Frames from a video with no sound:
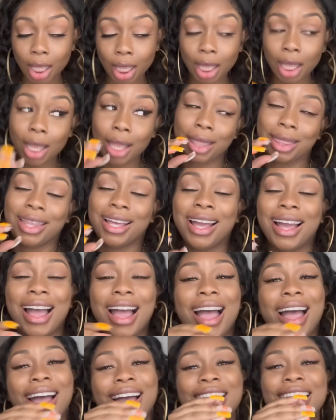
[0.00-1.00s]

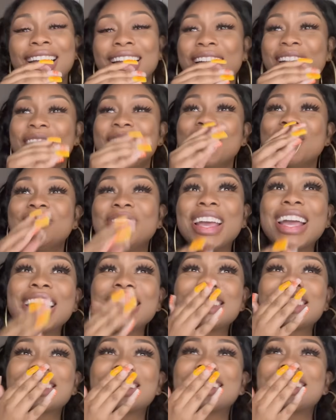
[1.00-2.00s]

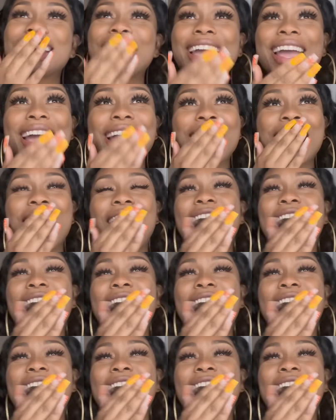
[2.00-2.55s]
Bitch, dead.